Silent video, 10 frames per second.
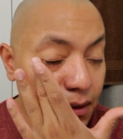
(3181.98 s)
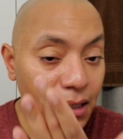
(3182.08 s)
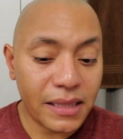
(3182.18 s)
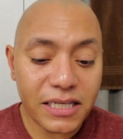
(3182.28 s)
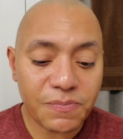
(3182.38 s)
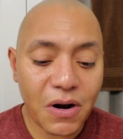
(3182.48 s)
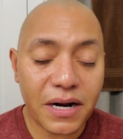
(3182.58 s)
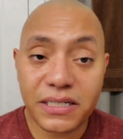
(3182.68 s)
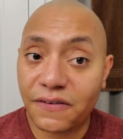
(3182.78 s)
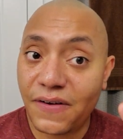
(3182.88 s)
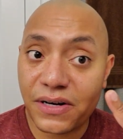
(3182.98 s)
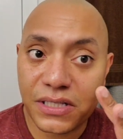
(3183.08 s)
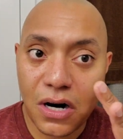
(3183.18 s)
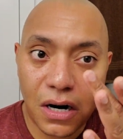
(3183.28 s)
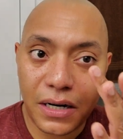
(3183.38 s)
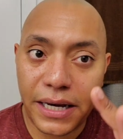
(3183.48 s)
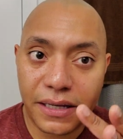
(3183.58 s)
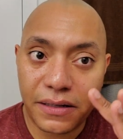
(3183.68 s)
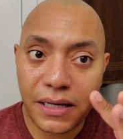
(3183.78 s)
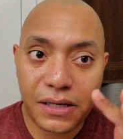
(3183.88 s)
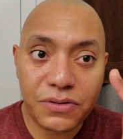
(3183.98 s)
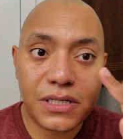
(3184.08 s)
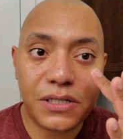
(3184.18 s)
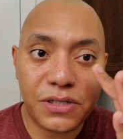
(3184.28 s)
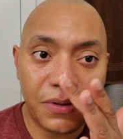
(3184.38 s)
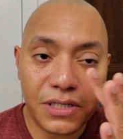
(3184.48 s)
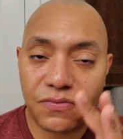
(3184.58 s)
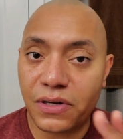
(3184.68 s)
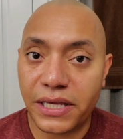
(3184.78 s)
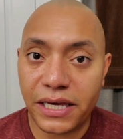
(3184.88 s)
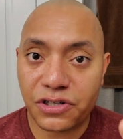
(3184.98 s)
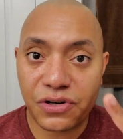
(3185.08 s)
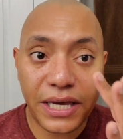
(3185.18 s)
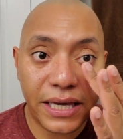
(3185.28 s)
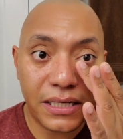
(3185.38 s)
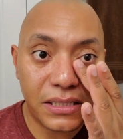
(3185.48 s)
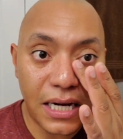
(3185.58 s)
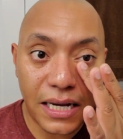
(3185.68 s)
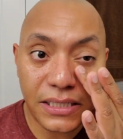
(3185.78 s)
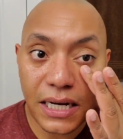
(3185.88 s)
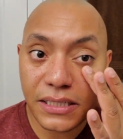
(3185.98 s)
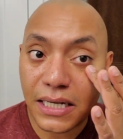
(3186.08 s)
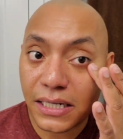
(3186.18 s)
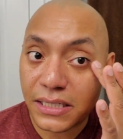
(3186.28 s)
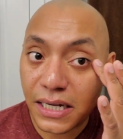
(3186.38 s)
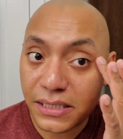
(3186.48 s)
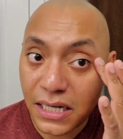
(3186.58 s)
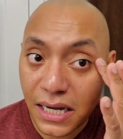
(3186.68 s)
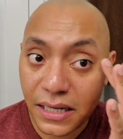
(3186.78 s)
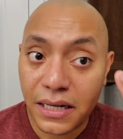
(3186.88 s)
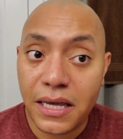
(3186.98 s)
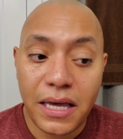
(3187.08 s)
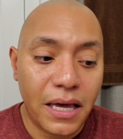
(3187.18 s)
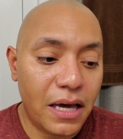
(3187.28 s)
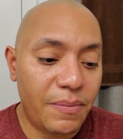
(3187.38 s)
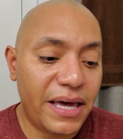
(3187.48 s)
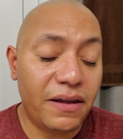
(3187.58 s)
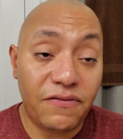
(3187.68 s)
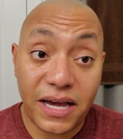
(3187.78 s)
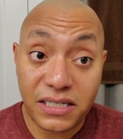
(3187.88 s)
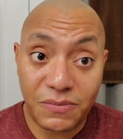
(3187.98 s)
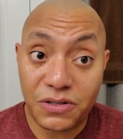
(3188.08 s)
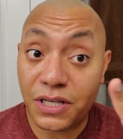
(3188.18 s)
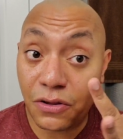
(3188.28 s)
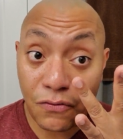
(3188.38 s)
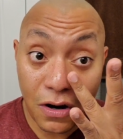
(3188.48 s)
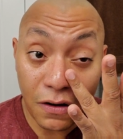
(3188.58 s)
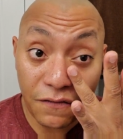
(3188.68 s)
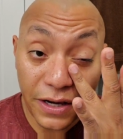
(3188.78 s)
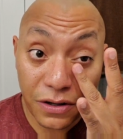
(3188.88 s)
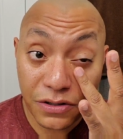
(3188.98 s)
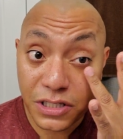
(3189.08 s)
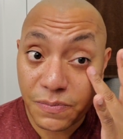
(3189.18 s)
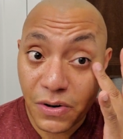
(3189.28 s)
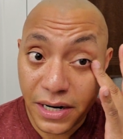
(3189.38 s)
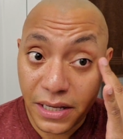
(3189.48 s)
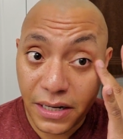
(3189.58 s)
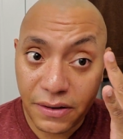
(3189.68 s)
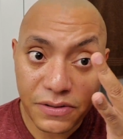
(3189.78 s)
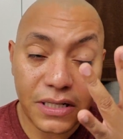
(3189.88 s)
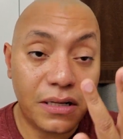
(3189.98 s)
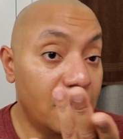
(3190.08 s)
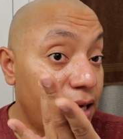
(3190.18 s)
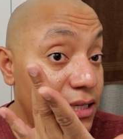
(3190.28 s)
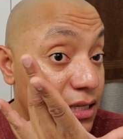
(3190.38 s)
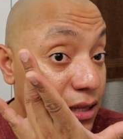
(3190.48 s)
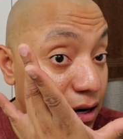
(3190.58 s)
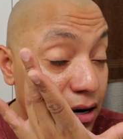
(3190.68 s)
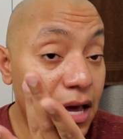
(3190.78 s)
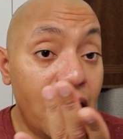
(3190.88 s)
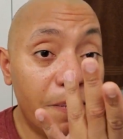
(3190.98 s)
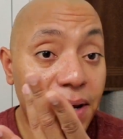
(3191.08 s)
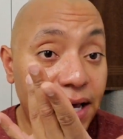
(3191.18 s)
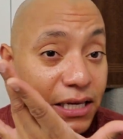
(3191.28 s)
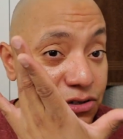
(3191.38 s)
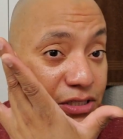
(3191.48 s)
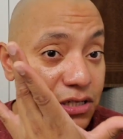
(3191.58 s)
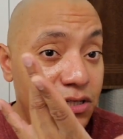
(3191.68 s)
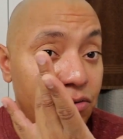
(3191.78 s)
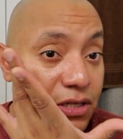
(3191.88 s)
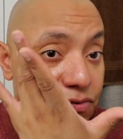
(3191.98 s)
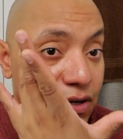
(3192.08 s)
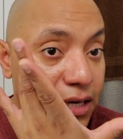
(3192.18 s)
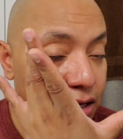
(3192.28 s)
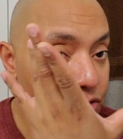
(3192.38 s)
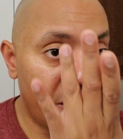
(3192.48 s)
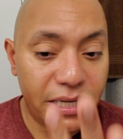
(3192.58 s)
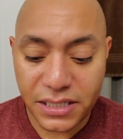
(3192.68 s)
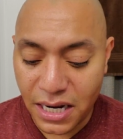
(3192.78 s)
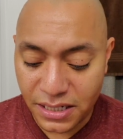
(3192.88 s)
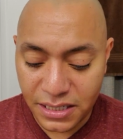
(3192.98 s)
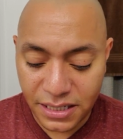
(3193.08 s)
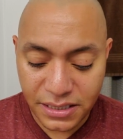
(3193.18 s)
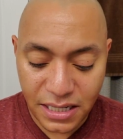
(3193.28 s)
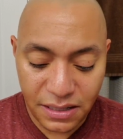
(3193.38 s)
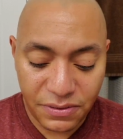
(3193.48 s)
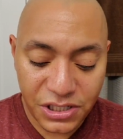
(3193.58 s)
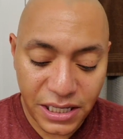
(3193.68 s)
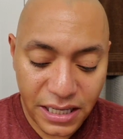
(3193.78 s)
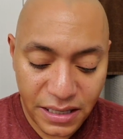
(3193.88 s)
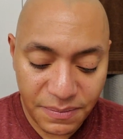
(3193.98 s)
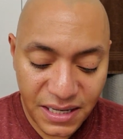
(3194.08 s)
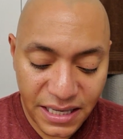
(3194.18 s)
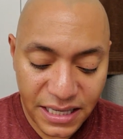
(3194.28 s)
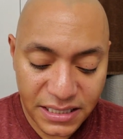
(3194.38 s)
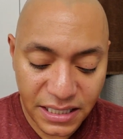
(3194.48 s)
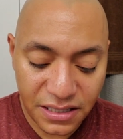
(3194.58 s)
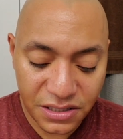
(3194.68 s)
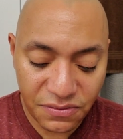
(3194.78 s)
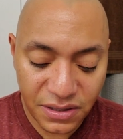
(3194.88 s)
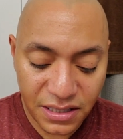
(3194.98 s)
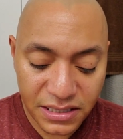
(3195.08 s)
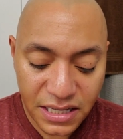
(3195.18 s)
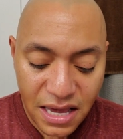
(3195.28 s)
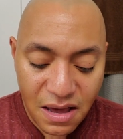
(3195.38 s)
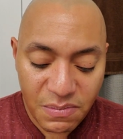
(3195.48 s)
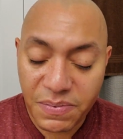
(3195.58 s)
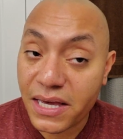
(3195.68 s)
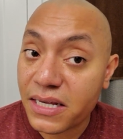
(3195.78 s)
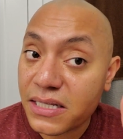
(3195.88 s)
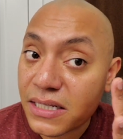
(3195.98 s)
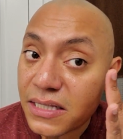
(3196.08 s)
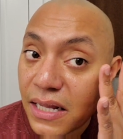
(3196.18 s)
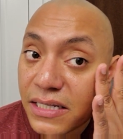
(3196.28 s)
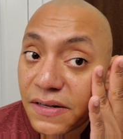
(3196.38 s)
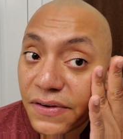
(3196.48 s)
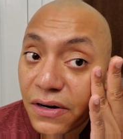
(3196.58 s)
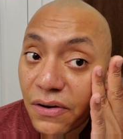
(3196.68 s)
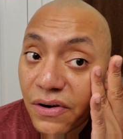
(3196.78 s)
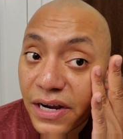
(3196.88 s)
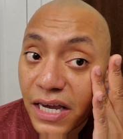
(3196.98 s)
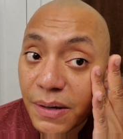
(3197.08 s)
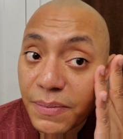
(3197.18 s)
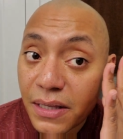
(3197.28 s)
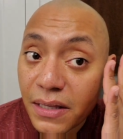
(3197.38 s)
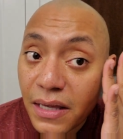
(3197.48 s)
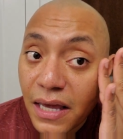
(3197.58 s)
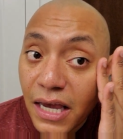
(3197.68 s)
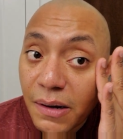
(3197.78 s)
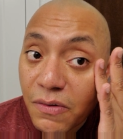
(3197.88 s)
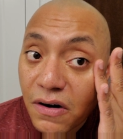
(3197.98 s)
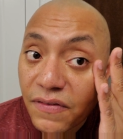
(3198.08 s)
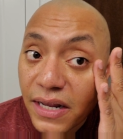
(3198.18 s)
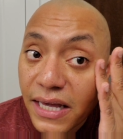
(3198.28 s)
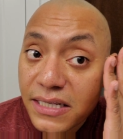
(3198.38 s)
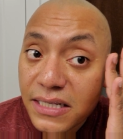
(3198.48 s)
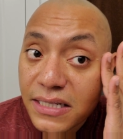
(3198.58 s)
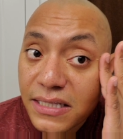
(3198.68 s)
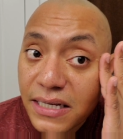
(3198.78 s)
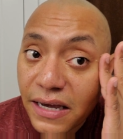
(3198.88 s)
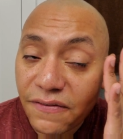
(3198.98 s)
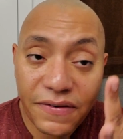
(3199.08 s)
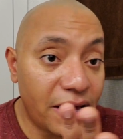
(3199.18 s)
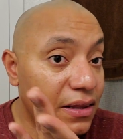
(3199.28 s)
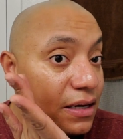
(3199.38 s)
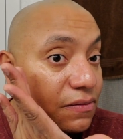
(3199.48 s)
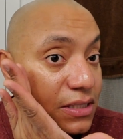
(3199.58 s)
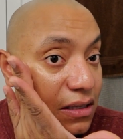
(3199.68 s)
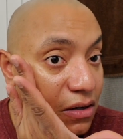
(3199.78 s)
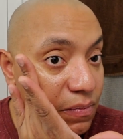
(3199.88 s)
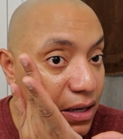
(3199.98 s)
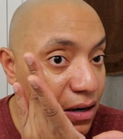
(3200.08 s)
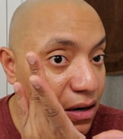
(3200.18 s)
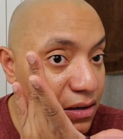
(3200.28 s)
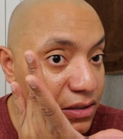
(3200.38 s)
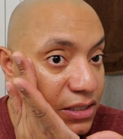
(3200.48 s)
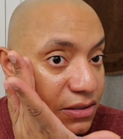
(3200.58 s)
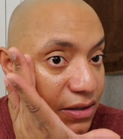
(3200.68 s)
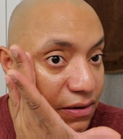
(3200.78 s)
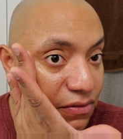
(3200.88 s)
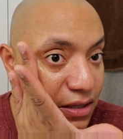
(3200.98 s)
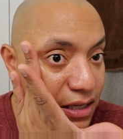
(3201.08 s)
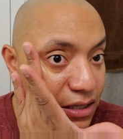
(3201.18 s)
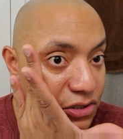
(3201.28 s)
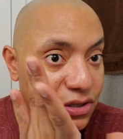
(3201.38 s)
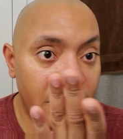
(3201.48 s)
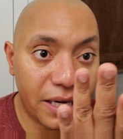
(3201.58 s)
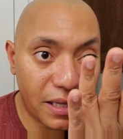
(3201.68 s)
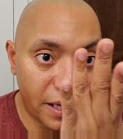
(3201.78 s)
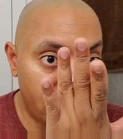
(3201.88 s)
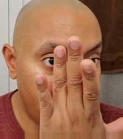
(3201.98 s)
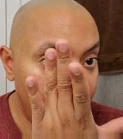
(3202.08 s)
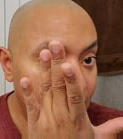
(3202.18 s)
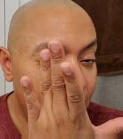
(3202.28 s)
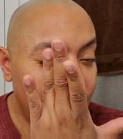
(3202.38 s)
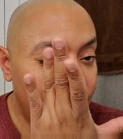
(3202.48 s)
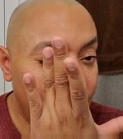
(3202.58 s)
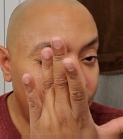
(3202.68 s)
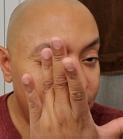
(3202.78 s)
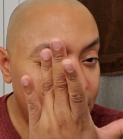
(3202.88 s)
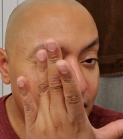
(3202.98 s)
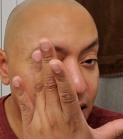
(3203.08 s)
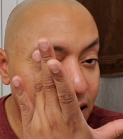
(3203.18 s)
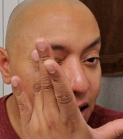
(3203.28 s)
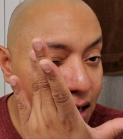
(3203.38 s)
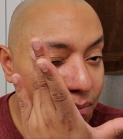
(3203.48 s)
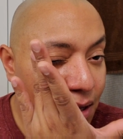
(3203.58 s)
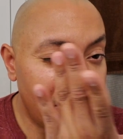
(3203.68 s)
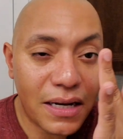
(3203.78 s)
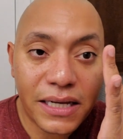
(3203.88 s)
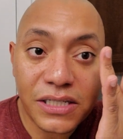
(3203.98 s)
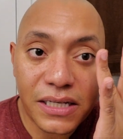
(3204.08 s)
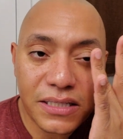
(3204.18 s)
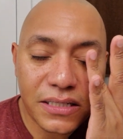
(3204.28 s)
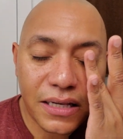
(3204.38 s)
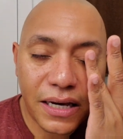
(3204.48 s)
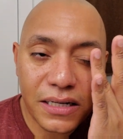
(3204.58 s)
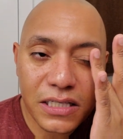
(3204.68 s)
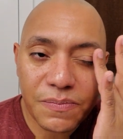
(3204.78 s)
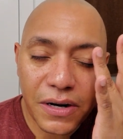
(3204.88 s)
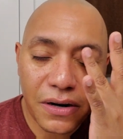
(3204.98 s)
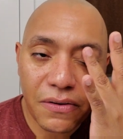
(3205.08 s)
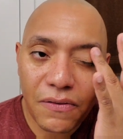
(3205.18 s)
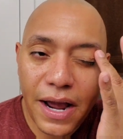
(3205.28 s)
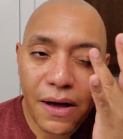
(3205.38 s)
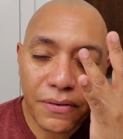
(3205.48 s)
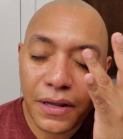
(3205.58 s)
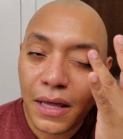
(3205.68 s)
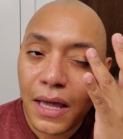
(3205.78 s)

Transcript: This product, I found it's hard. I used to do this really intricate In fact, I'm using the wrong finger to spread it. I was a little lazy there, but I used to do this really intricate which I mean, I guess I can do with this, but because it's less of a cream and more of an essence, I found that it was a little bit harder to do that really intricate, like 15-dot method. I just kind of spread it around.